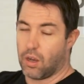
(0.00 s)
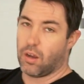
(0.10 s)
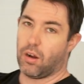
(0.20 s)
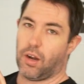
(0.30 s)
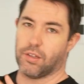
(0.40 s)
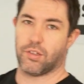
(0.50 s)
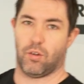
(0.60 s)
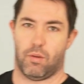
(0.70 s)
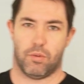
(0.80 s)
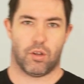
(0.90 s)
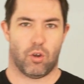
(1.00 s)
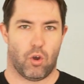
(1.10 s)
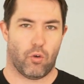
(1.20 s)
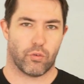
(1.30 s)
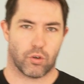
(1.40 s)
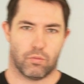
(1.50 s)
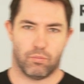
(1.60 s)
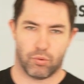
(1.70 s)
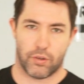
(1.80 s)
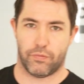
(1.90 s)
All right, so I'm going to go over
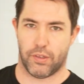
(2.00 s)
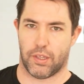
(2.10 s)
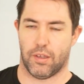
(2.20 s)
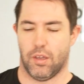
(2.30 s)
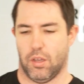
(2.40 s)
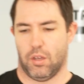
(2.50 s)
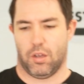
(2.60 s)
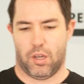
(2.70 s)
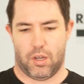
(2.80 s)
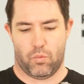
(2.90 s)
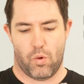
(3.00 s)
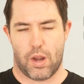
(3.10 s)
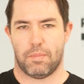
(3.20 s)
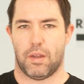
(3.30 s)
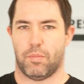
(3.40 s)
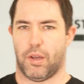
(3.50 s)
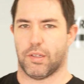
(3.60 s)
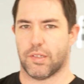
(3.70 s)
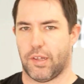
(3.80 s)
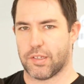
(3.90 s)
briefly what I meant by
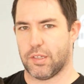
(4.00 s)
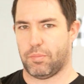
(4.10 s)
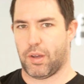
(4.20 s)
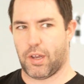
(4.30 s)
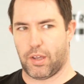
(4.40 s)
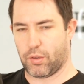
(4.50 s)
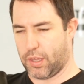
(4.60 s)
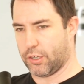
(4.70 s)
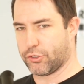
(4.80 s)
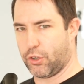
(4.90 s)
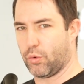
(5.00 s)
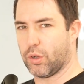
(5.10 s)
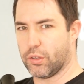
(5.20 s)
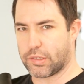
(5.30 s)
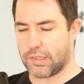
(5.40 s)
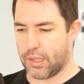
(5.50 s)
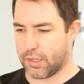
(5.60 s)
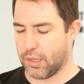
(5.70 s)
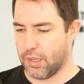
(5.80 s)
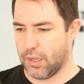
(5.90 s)
slicing the pie, kind of show you what it looks
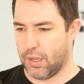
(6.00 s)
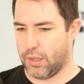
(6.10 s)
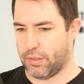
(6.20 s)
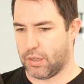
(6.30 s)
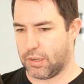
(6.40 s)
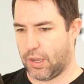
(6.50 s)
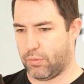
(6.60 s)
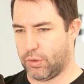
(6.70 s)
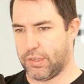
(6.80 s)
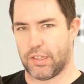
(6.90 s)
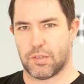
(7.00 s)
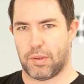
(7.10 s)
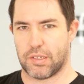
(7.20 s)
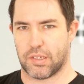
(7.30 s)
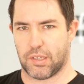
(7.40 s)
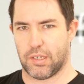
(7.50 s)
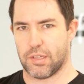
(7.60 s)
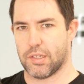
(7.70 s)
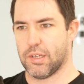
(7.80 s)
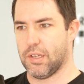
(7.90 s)
like, and then kind of what dead spacing
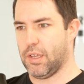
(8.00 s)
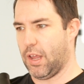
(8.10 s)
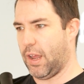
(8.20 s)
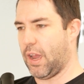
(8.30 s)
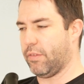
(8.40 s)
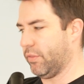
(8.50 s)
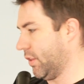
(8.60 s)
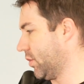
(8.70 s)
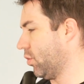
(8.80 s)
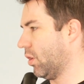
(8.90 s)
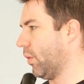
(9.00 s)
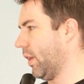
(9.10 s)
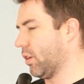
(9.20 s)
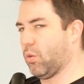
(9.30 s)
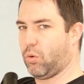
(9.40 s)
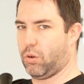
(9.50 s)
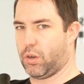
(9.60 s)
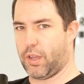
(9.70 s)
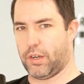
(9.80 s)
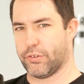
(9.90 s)
is. And I have this doorway in a corner
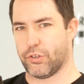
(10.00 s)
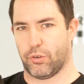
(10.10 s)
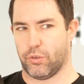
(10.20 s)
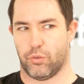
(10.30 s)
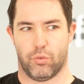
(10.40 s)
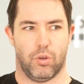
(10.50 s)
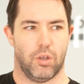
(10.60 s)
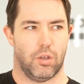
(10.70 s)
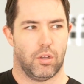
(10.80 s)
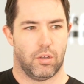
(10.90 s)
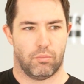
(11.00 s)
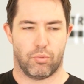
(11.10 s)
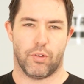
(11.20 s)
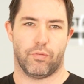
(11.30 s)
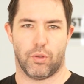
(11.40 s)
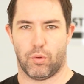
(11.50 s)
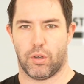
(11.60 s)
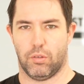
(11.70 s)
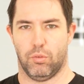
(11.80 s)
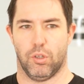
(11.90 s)
to kind of show you briefly what
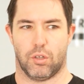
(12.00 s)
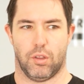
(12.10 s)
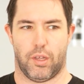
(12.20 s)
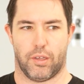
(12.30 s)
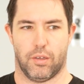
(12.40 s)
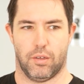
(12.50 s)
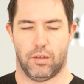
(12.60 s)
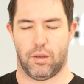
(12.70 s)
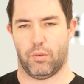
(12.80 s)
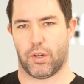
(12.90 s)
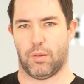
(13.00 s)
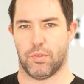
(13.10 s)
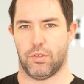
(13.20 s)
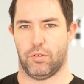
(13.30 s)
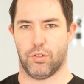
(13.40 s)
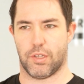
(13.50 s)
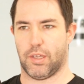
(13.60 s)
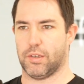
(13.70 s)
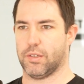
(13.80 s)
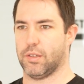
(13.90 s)
it will look like when it comes to using
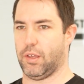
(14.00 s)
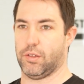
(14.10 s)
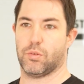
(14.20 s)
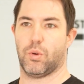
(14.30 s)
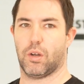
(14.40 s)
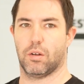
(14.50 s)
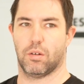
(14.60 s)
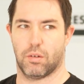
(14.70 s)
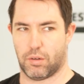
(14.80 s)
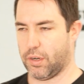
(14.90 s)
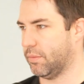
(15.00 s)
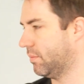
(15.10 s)
it elsewhere, right?